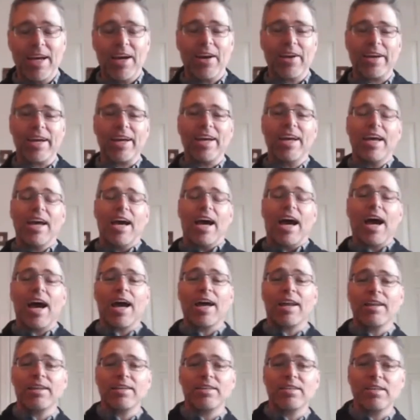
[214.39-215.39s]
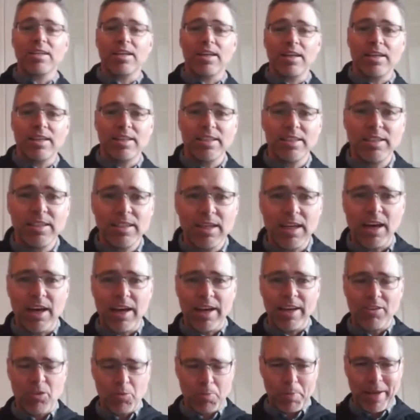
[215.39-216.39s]
Okay, and
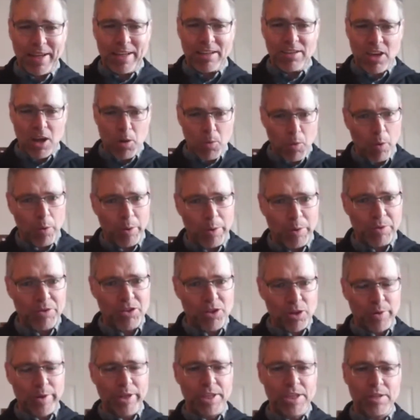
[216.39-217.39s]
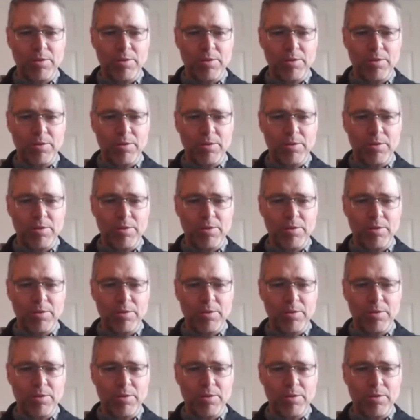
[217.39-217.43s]
I explained to her what we were doing.